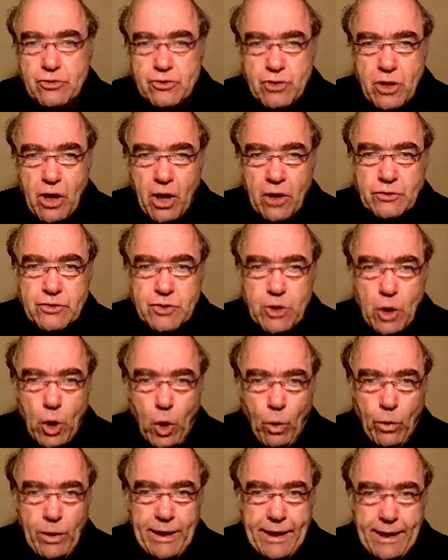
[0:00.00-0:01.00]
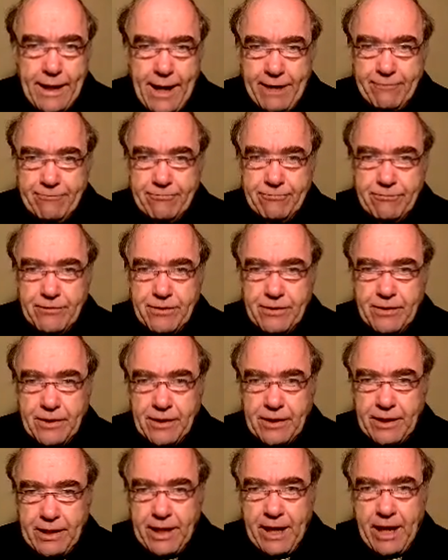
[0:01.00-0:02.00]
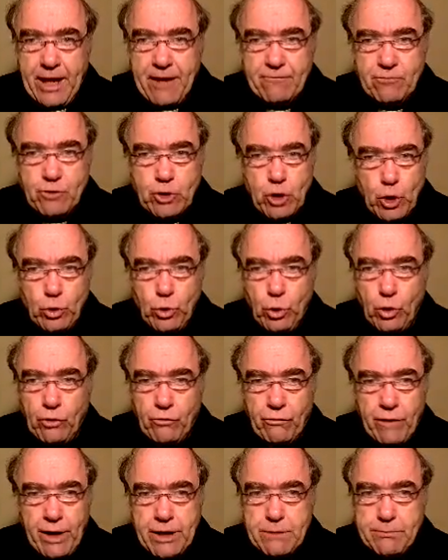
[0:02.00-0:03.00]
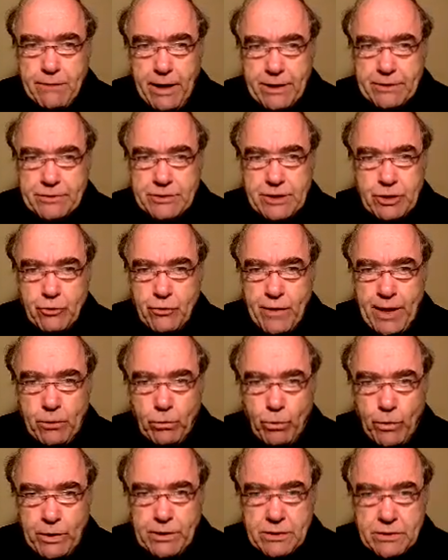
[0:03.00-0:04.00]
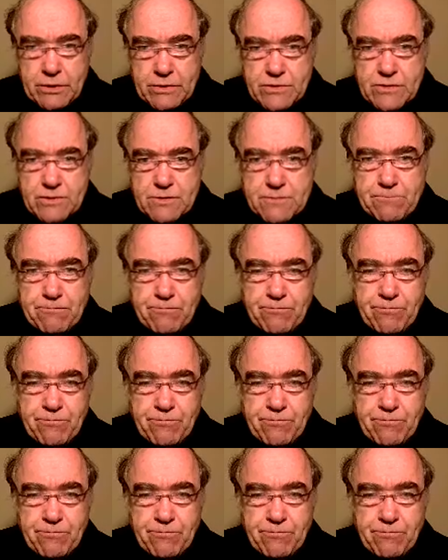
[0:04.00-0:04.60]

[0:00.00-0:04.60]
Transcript: John's holy life gave total credibility to that witness.